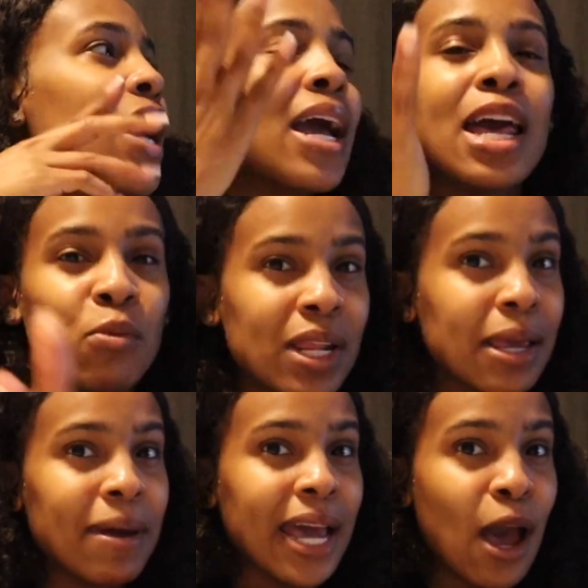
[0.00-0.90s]
I kind of want to
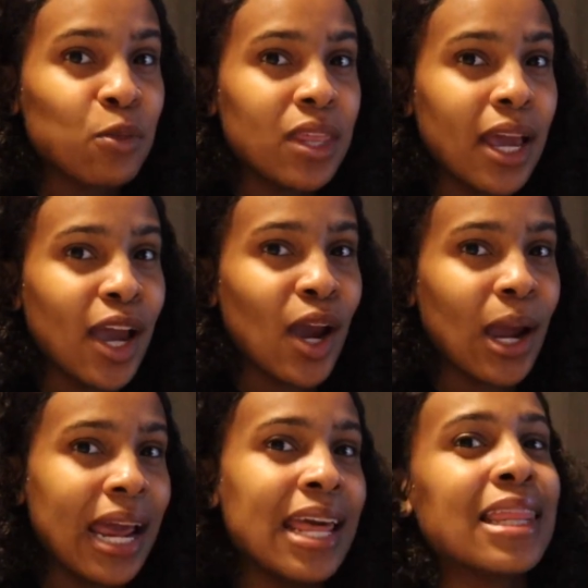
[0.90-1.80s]
get back out
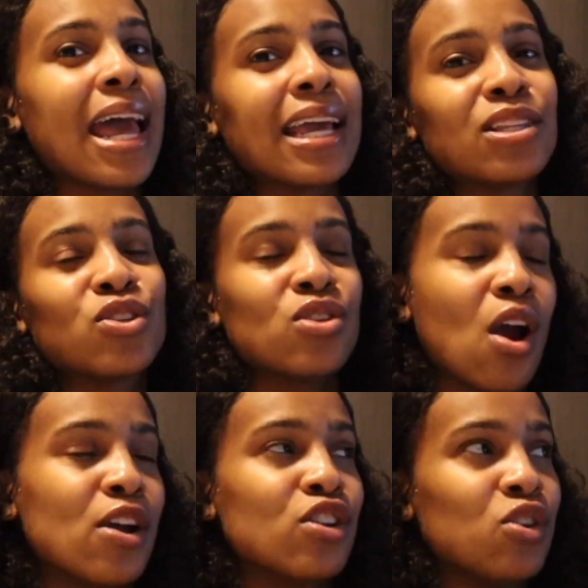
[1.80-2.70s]
there and like
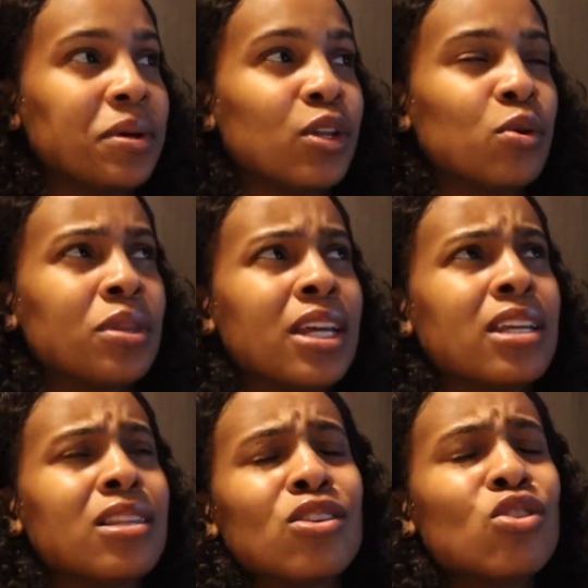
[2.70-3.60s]
start doing little
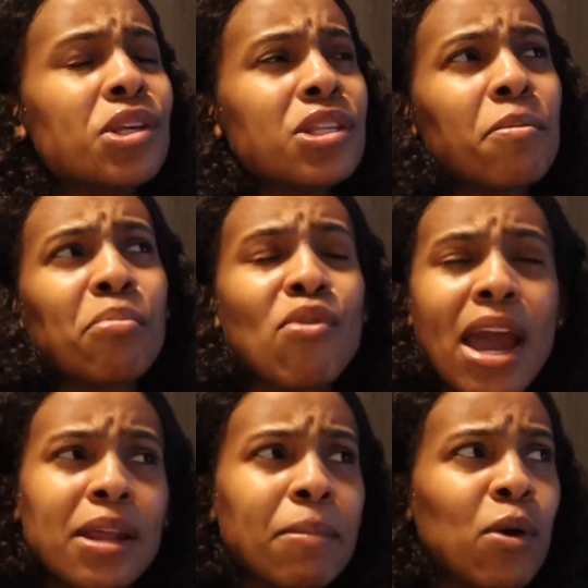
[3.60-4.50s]
things to just
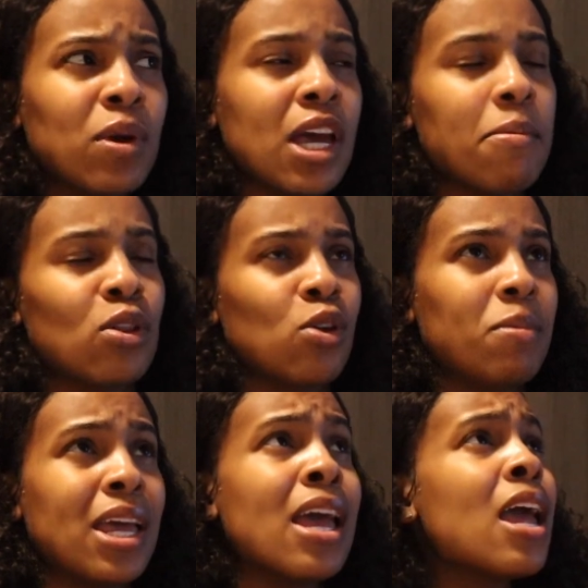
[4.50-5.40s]
brighten my week up a little
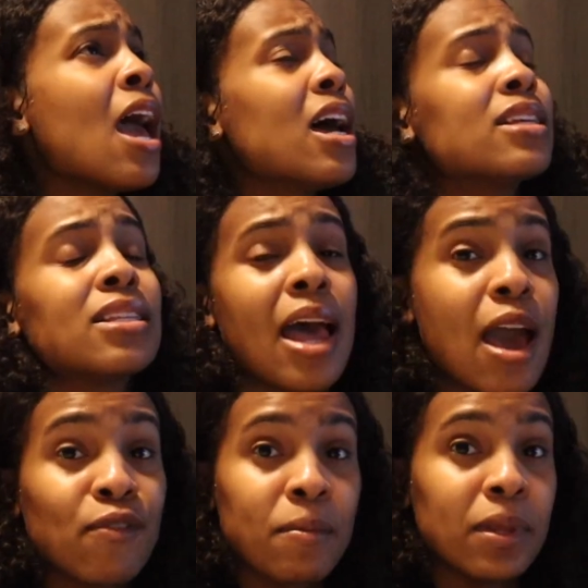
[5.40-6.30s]
bit.
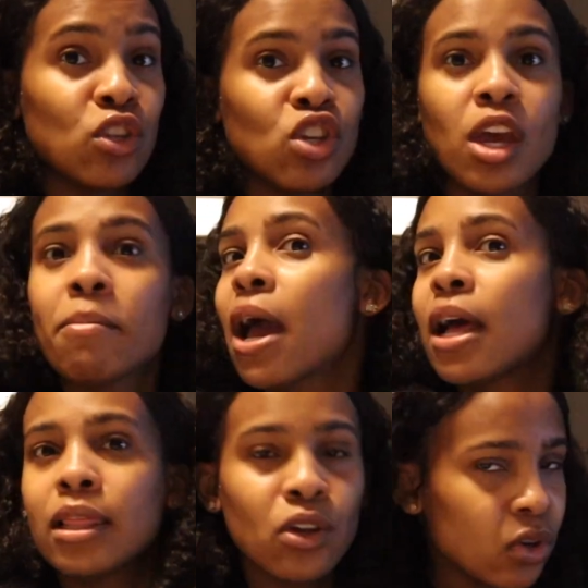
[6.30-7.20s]
Aside from the gym,
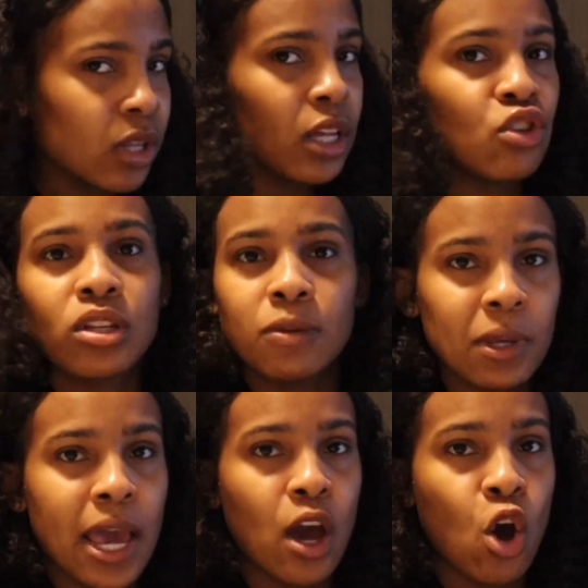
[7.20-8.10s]
I literally just
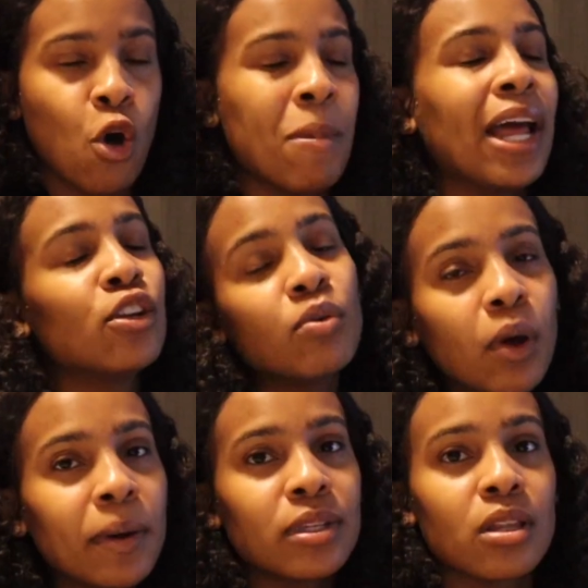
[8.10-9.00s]
be at home. I do
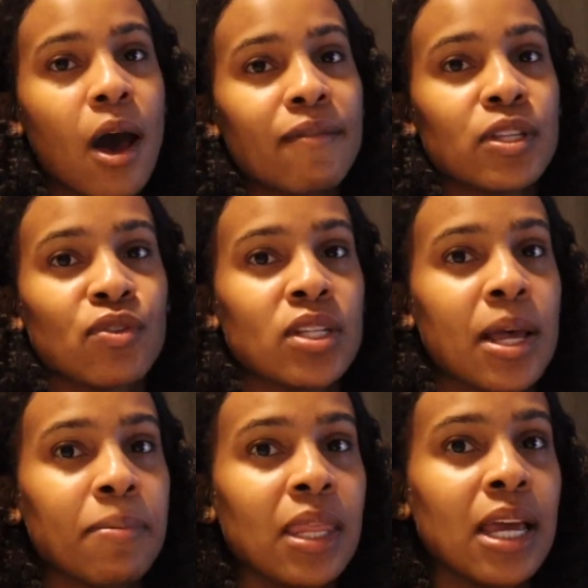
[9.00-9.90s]
go into the office for
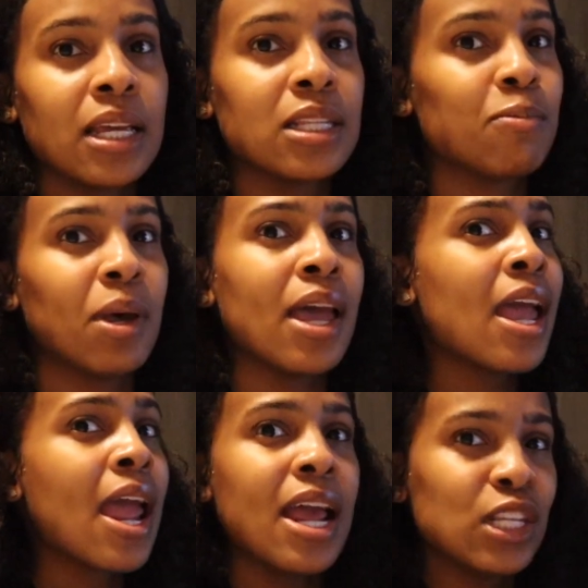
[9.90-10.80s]
some things, but
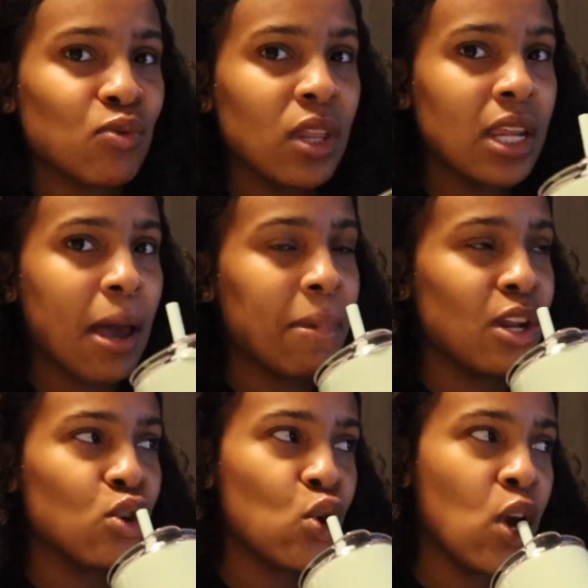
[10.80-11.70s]
it's really not
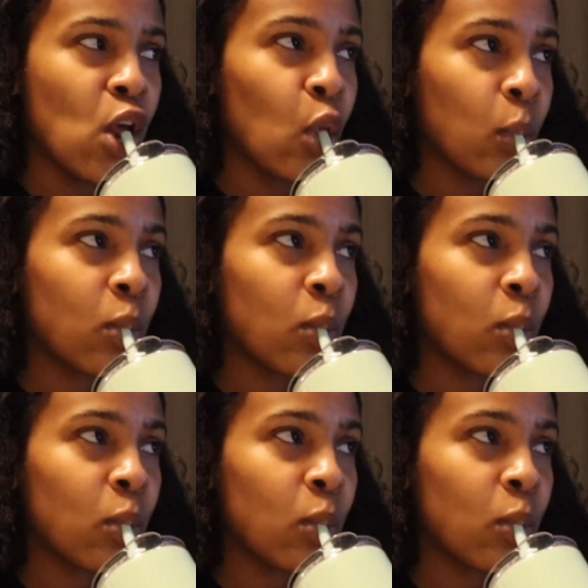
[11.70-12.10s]
mandatory.